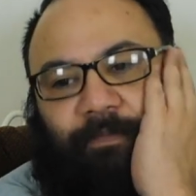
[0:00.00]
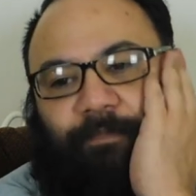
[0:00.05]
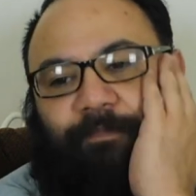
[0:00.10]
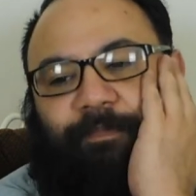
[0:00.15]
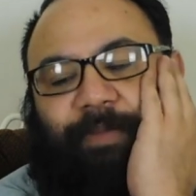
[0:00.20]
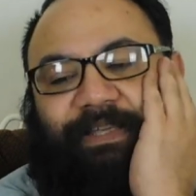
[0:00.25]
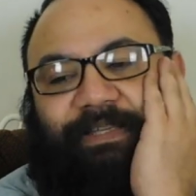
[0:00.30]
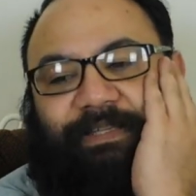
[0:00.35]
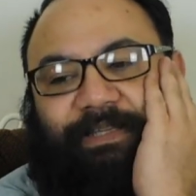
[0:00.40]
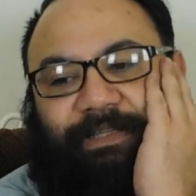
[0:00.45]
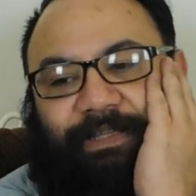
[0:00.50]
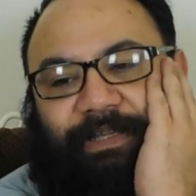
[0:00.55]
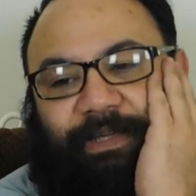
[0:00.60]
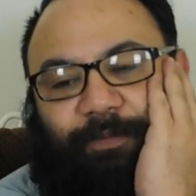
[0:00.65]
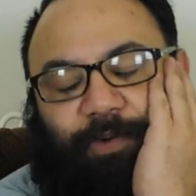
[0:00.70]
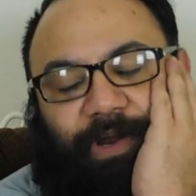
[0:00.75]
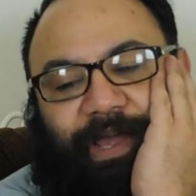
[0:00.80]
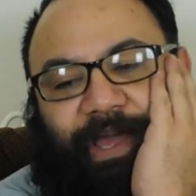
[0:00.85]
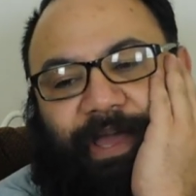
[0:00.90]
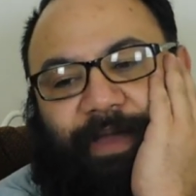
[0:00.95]
Basically
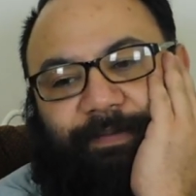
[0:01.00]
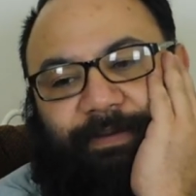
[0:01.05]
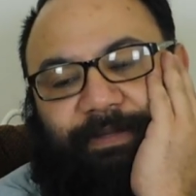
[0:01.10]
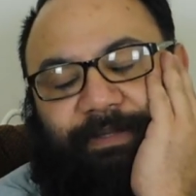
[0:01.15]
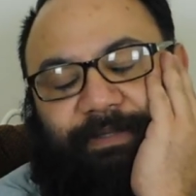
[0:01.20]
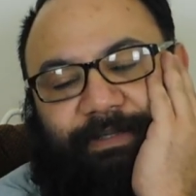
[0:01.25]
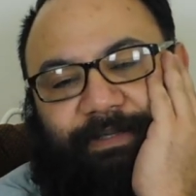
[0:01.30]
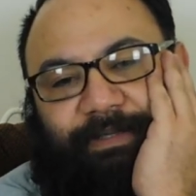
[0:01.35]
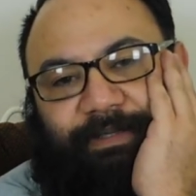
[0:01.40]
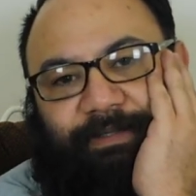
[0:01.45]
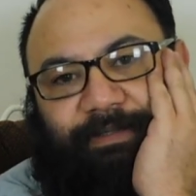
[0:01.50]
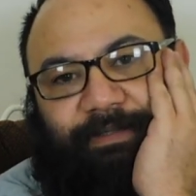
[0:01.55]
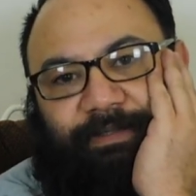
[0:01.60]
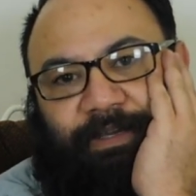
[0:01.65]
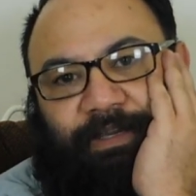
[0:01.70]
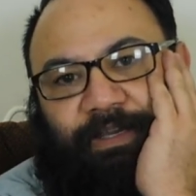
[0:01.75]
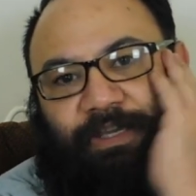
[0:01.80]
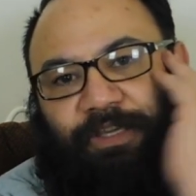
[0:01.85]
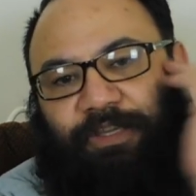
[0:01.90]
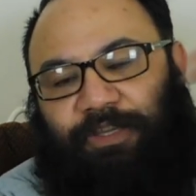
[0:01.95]
what happens is
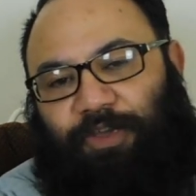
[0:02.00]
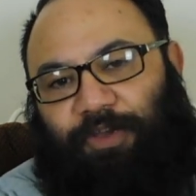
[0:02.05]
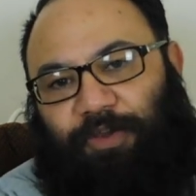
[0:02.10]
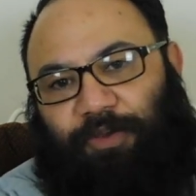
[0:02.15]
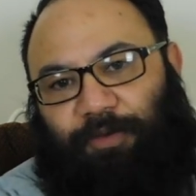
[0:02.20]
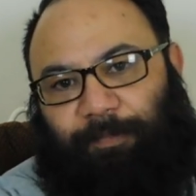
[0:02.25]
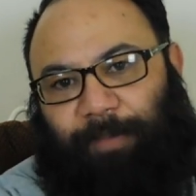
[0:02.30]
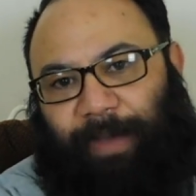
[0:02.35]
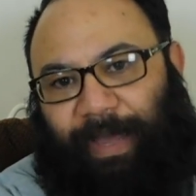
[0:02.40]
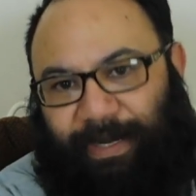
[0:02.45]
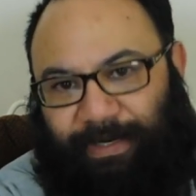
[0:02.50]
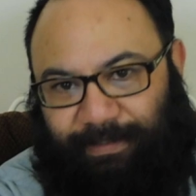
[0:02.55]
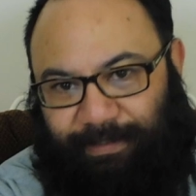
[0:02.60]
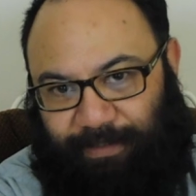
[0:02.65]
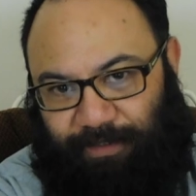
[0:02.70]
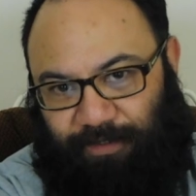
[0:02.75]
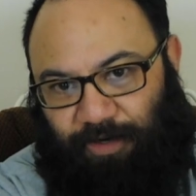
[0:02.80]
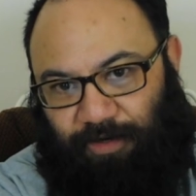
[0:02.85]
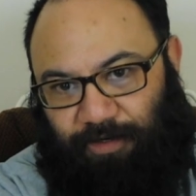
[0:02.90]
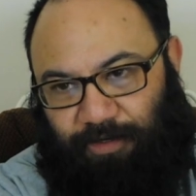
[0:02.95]
you pay to see
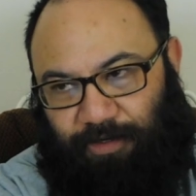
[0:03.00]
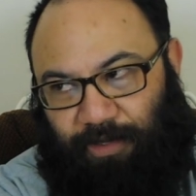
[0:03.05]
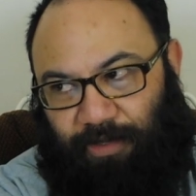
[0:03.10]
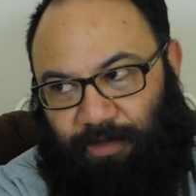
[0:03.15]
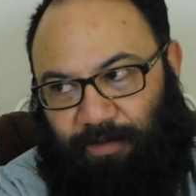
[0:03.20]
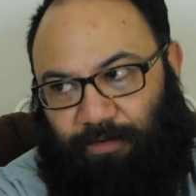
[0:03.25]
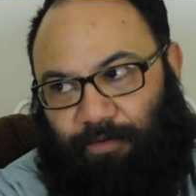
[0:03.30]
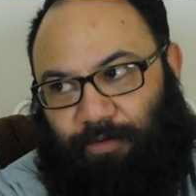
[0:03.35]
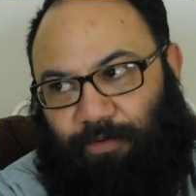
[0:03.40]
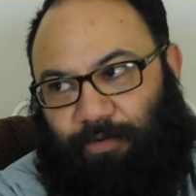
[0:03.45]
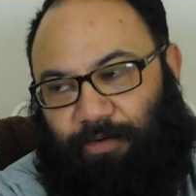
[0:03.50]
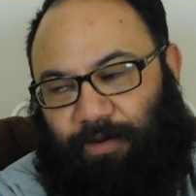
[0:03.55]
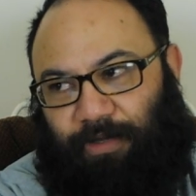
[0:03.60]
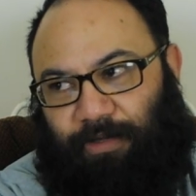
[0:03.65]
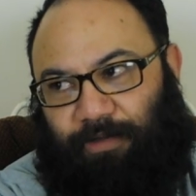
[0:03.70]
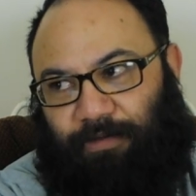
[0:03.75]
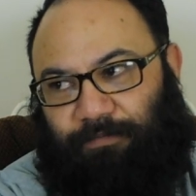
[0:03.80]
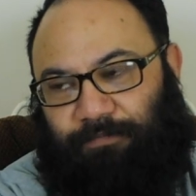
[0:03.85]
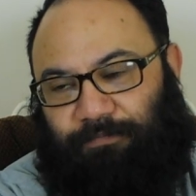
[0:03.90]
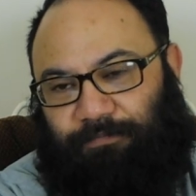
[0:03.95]
a doctor or